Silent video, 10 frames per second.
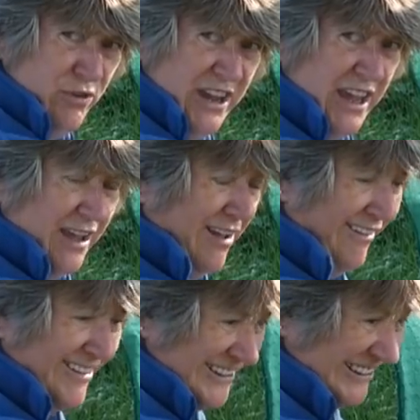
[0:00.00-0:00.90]
bringing
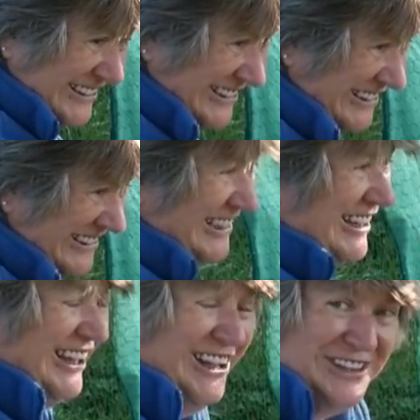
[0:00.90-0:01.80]

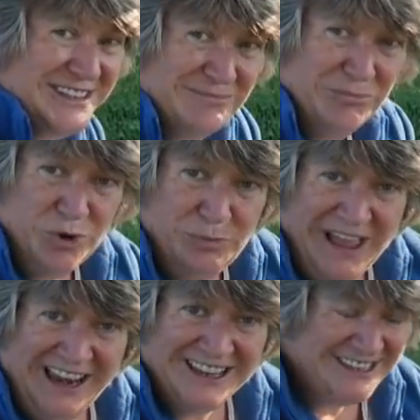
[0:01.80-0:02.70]
some more
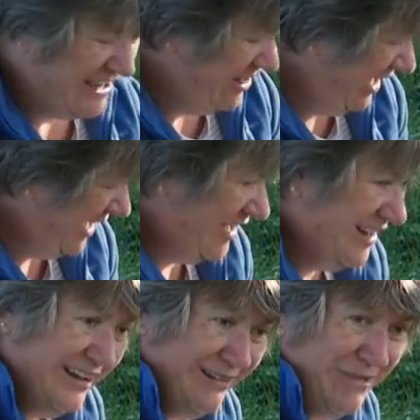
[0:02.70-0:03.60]
pallets out here,
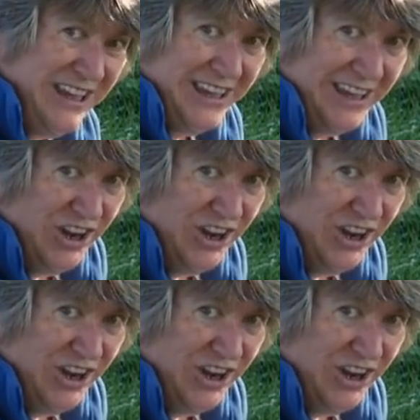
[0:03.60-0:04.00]
uh, making